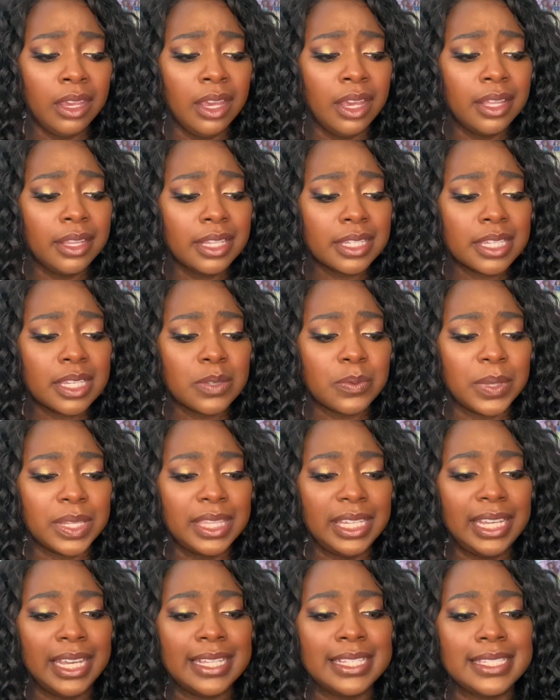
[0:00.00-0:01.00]
This is what
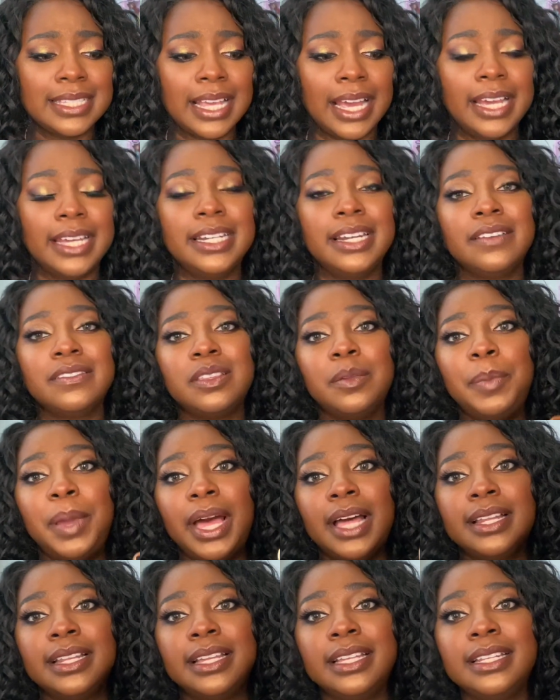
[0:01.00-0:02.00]
the inside of the
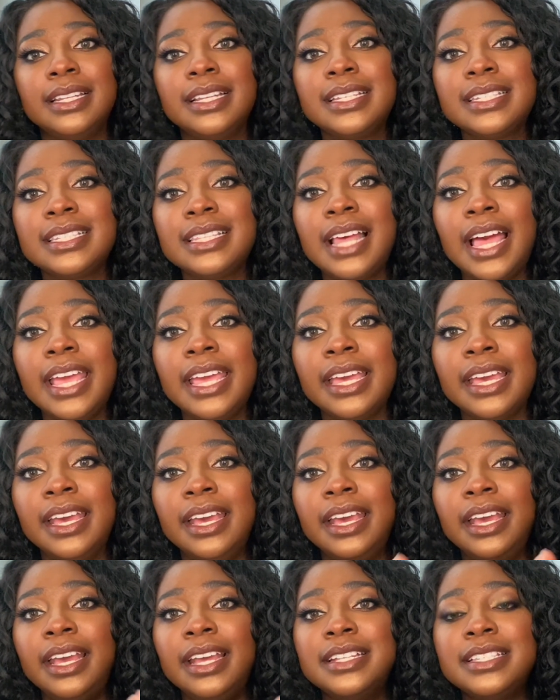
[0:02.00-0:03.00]
palette looks like.
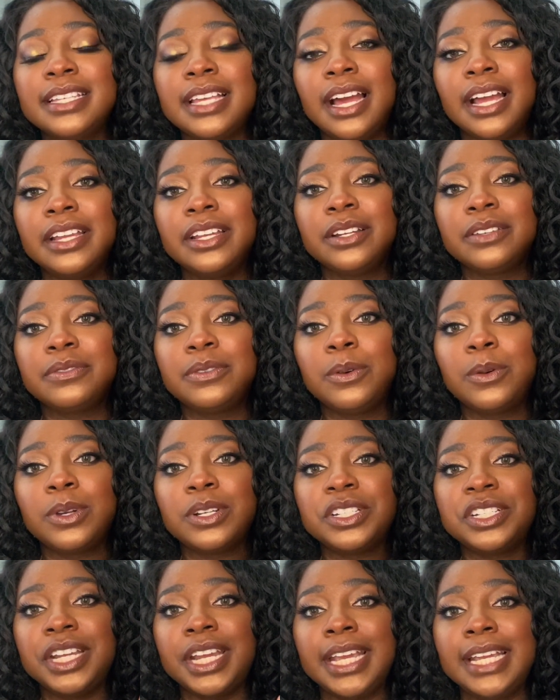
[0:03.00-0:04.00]
It's got your 4
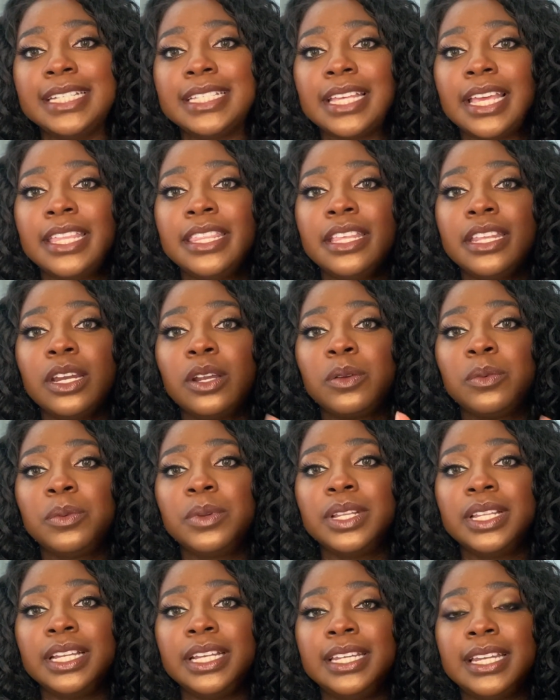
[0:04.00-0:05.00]
shades and then a
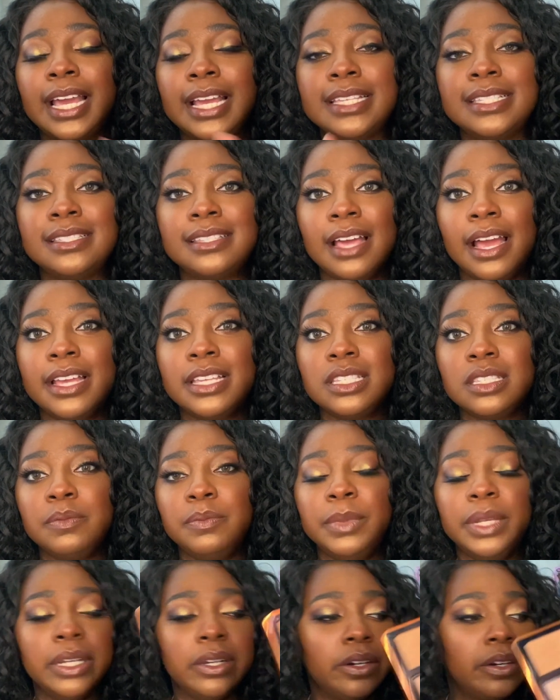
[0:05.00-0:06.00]
really nice sized
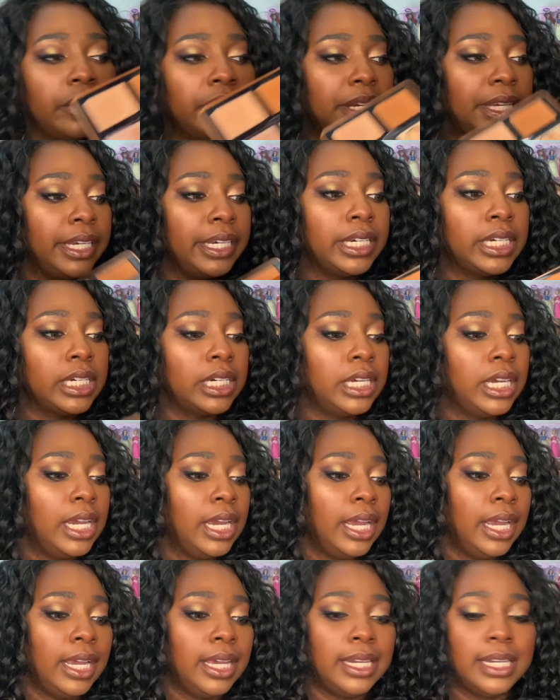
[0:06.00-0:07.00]
mirror here.
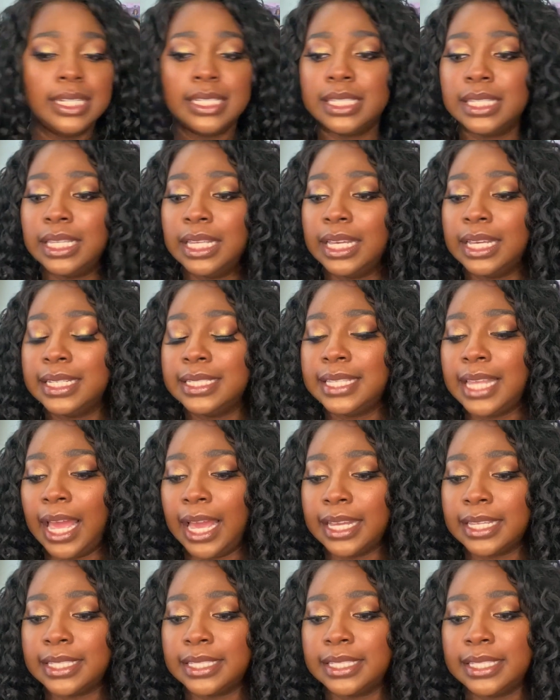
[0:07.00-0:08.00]
It is the
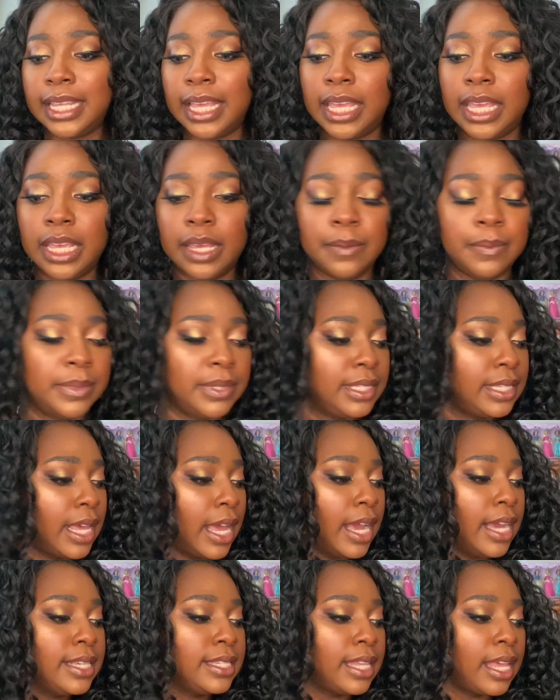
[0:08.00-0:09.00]
exact same
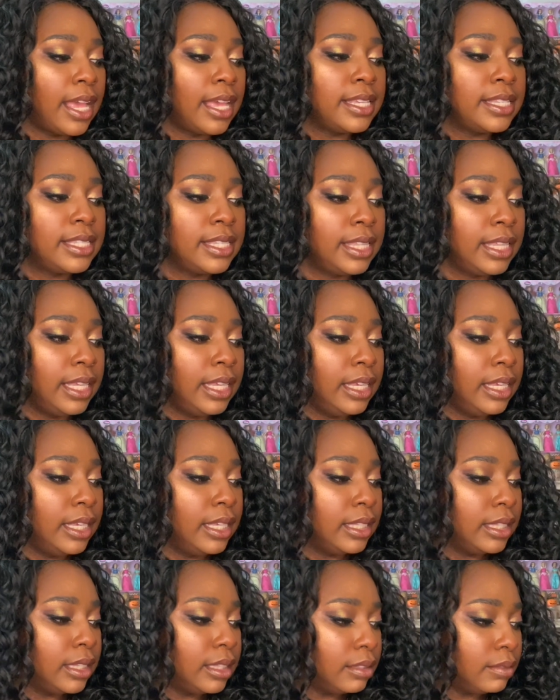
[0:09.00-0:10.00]
size as the,
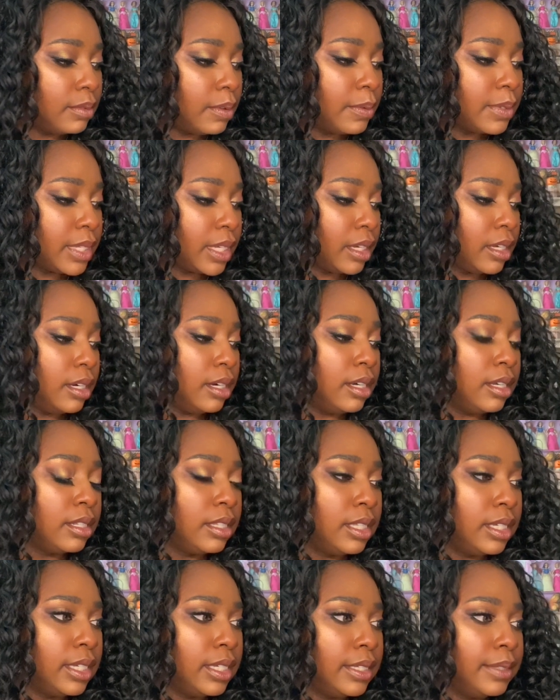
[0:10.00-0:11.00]
what was it called?
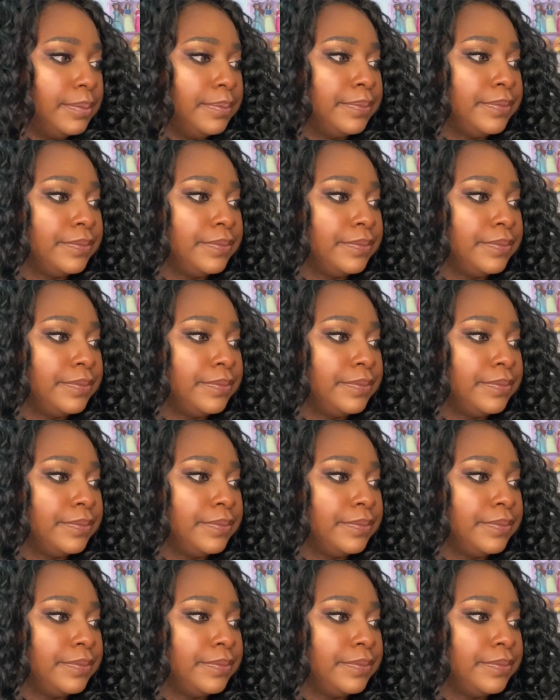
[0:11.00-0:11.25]
The